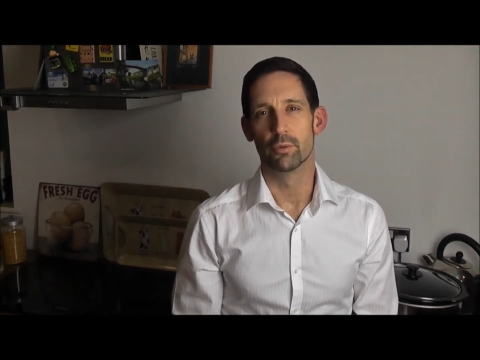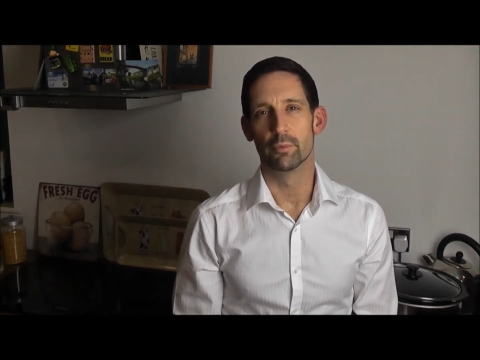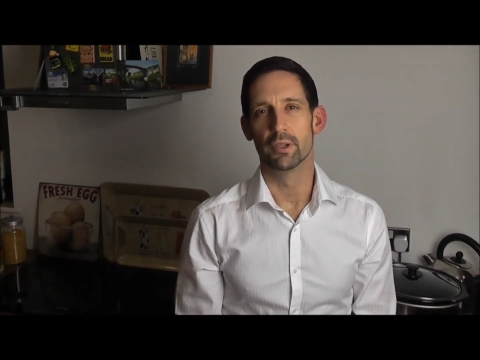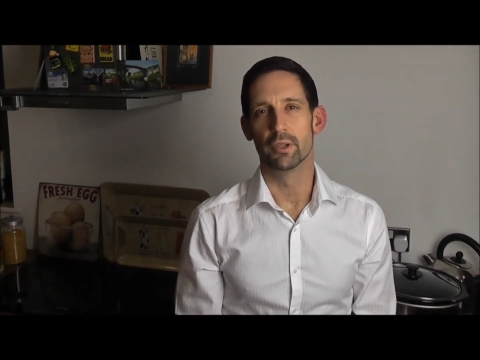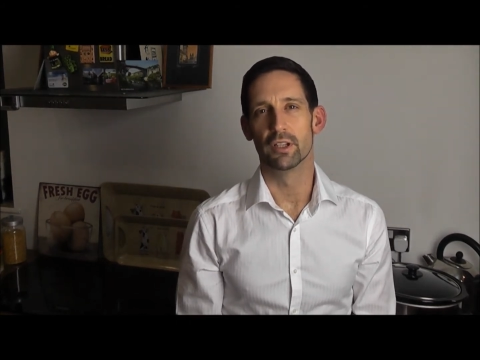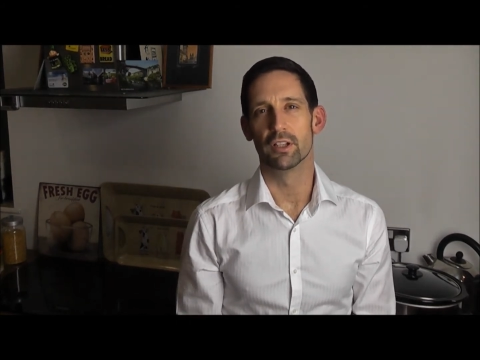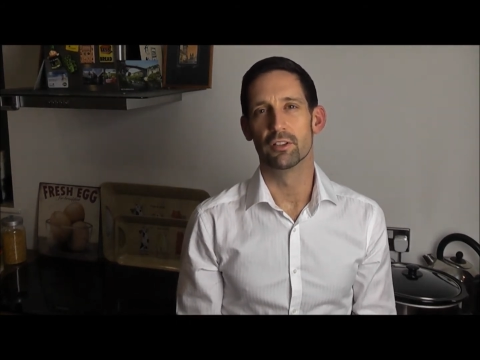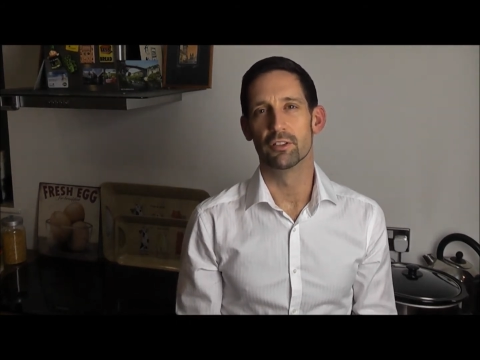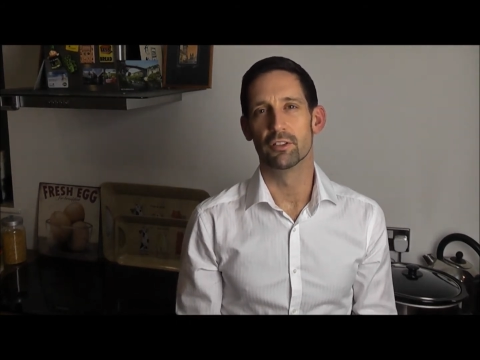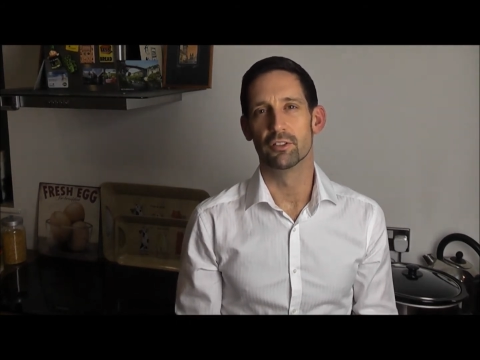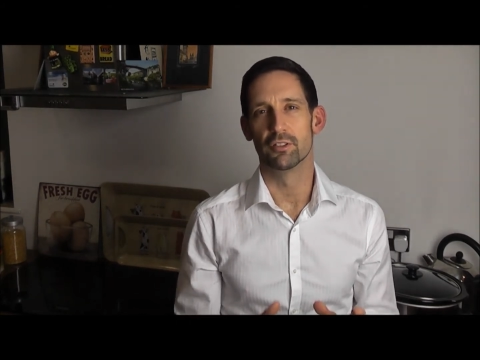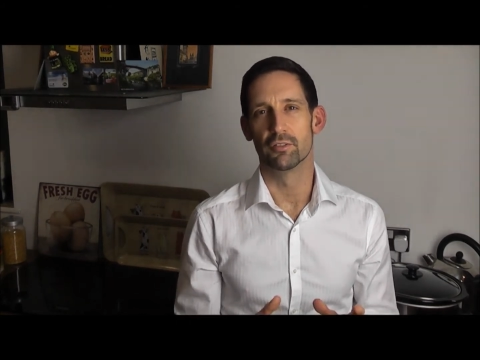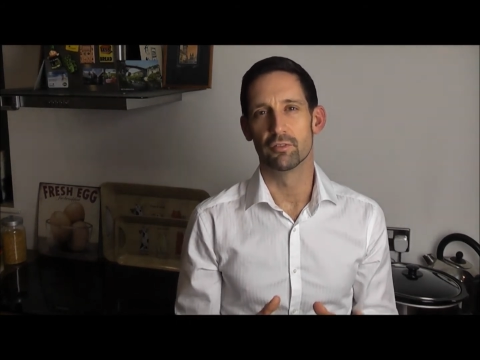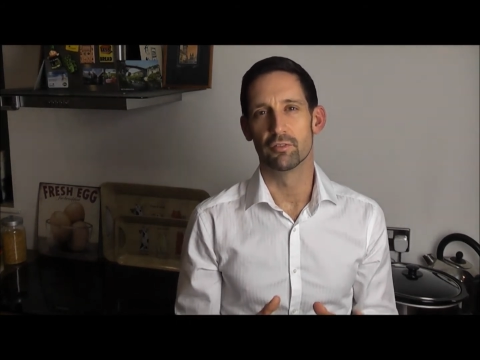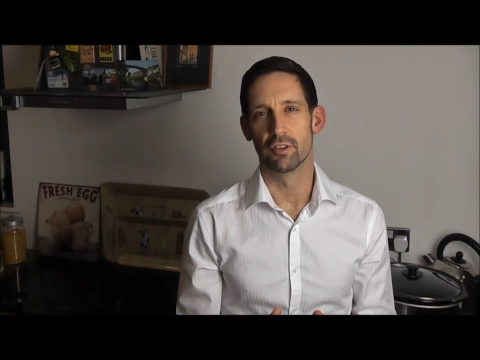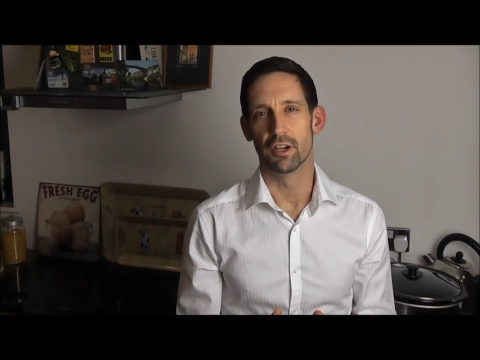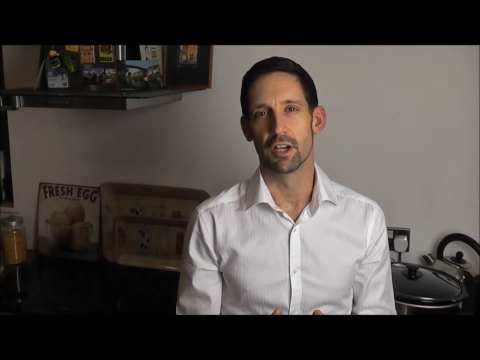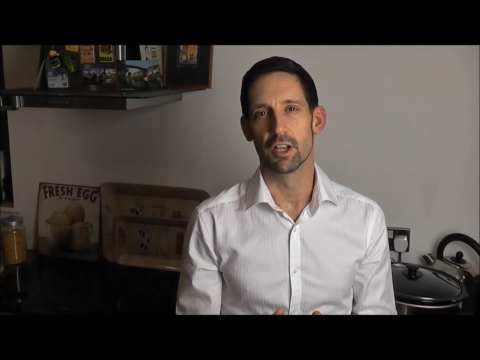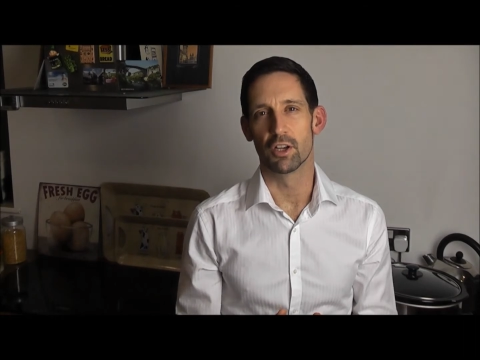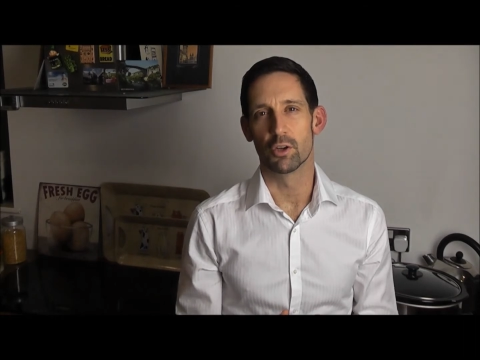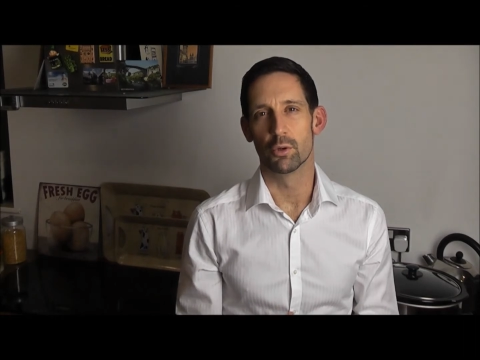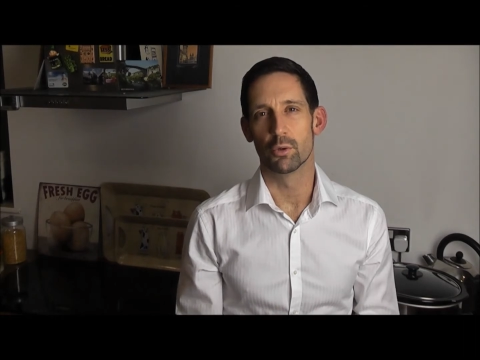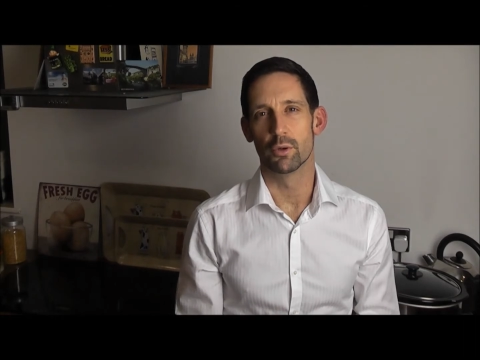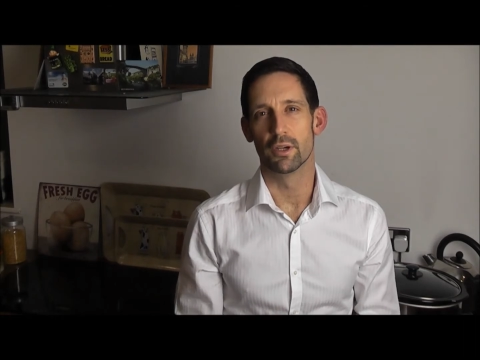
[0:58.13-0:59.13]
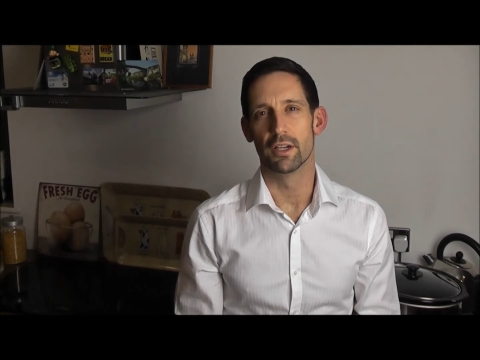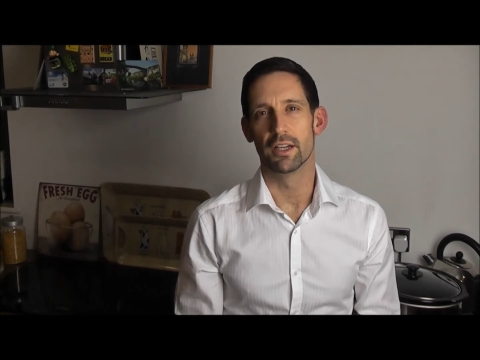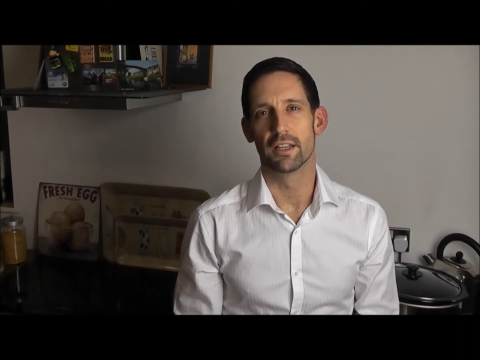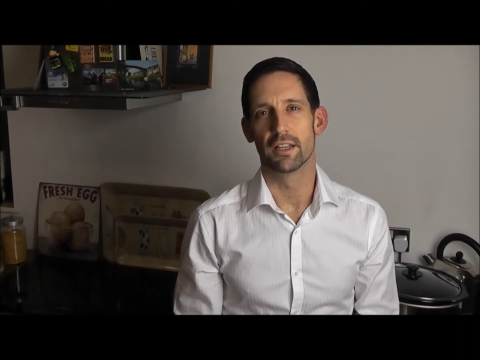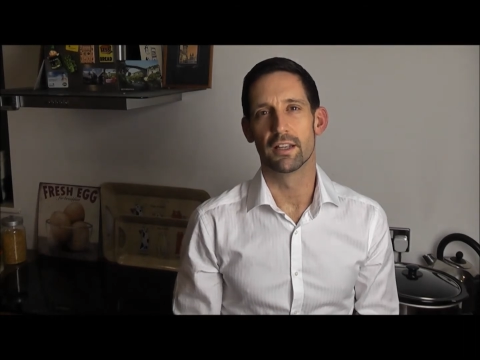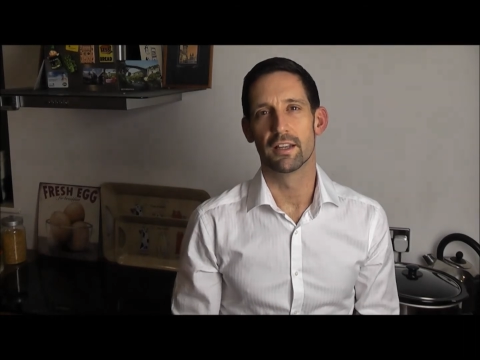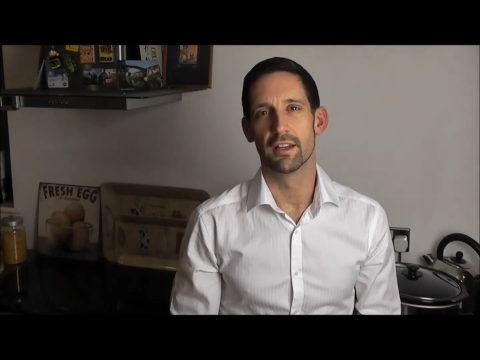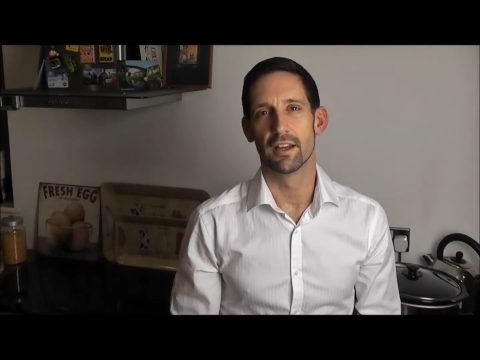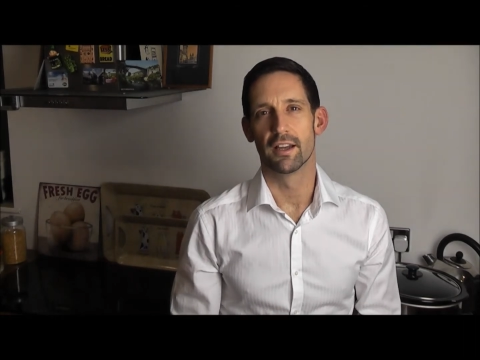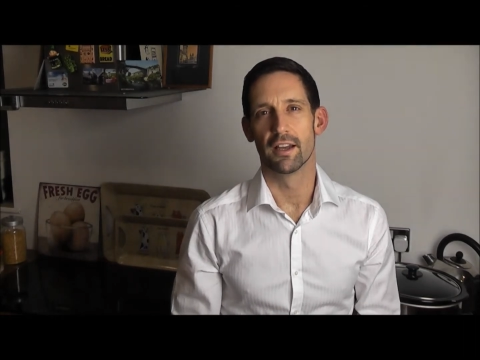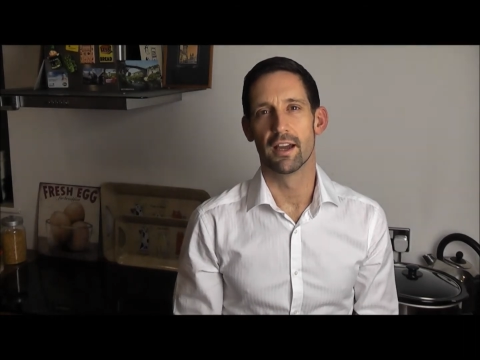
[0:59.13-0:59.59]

meals very quick,